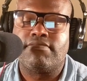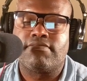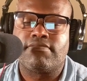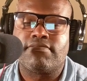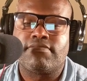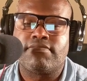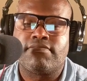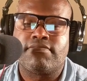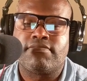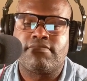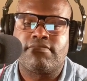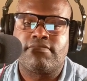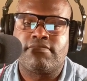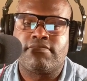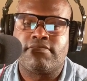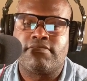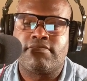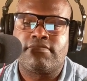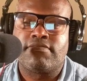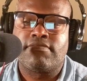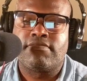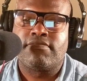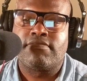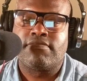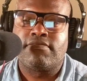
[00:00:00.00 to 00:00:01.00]

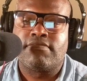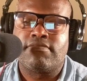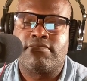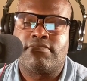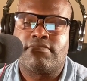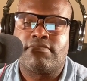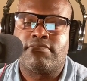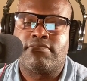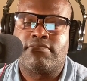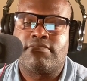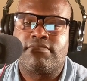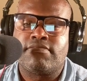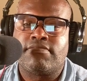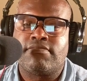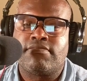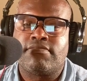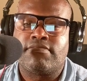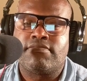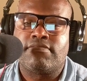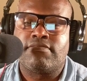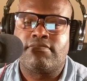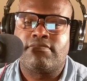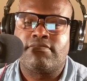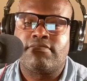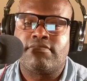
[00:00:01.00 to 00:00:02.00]

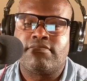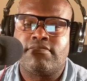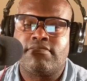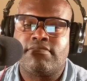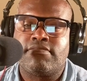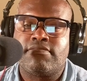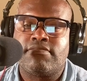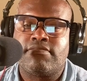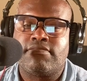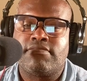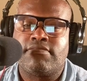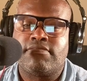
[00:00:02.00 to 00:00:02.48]
(silence)